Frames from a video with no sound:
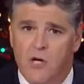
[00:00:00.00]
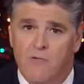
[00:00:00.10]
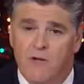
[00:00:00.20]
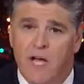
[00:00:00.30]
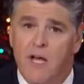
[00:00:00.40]

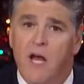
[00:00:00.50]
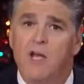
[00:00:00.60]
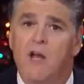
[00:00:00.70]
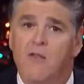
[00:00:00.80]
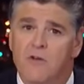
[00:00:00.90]
for yet
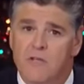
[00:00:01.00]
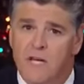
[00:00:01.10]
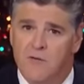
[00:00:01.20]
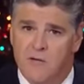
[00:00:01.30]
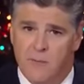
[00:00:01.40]
another
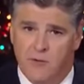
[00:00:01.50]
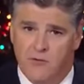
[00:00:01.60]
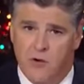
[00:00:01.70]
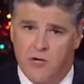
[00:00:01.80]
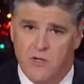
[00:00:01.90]
day of
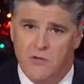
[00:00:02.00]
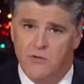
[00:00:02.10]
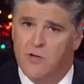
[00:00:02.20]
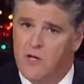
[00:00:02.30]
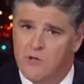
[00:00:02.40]
demonstrations.